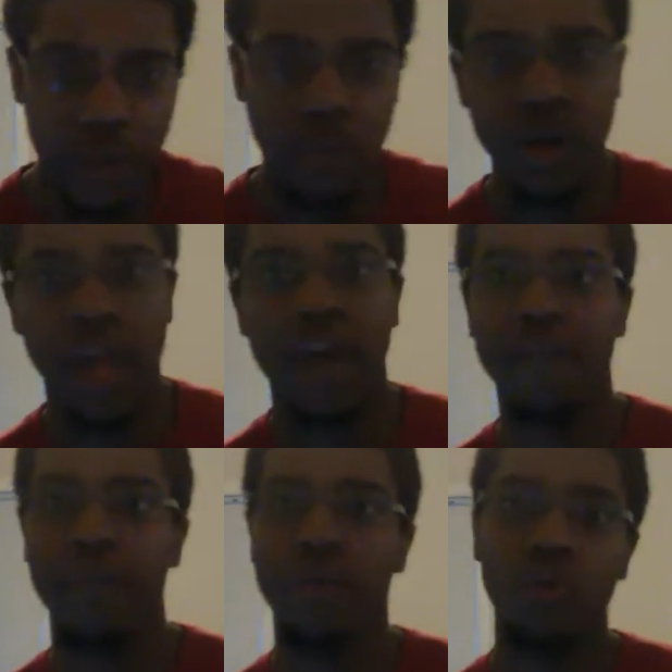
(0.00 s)
I wouldn't
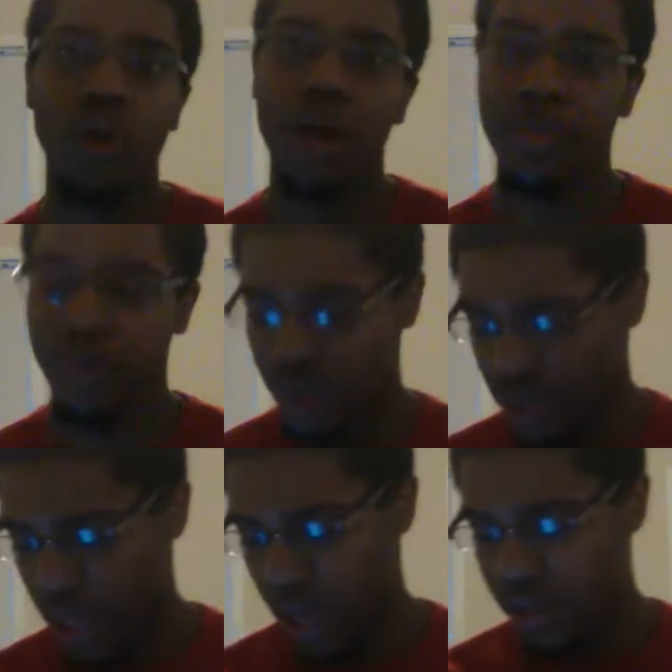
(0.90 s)
have a problem
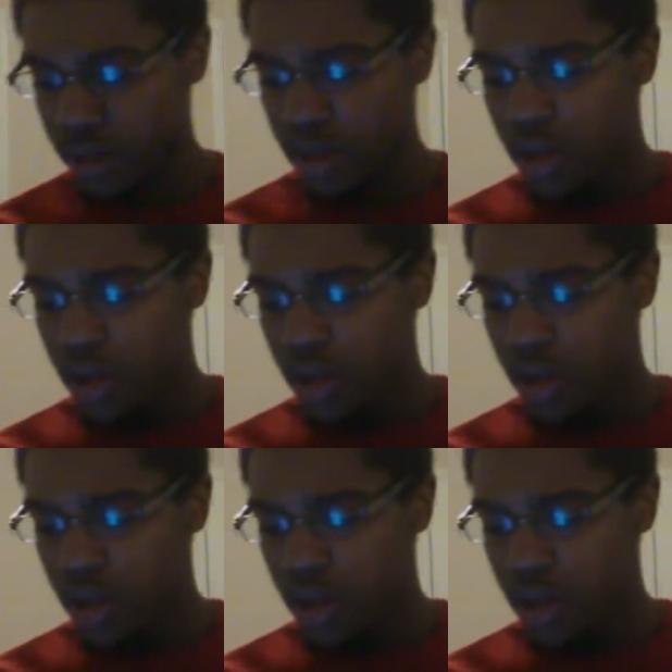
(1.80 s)
with that.